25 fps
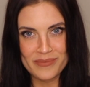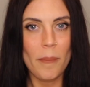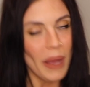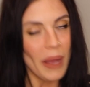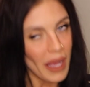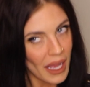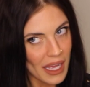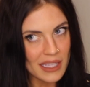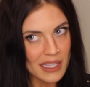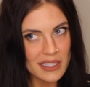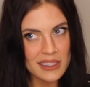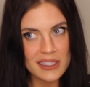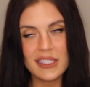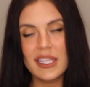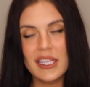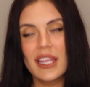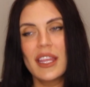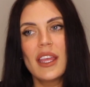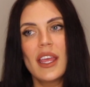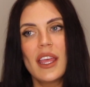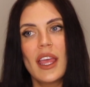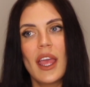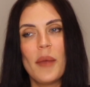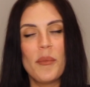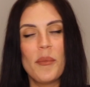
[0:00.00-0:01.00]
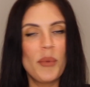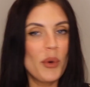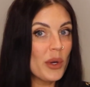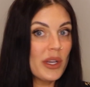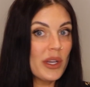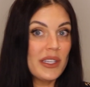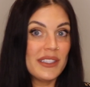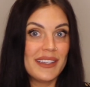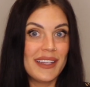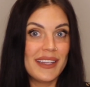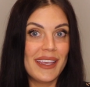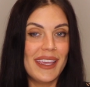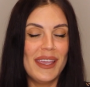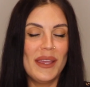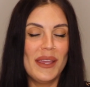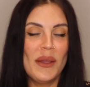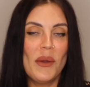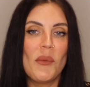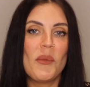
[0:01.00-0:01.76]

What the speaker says: But importantly,